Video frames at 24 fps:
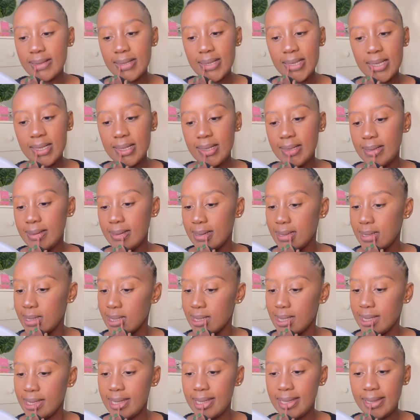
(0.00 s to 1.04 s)
yeah.
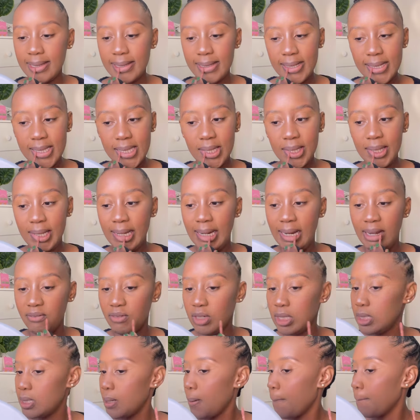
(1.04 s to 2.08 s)
There, I love
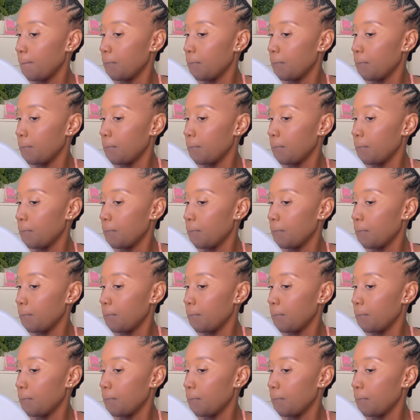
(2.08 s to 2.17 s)
it.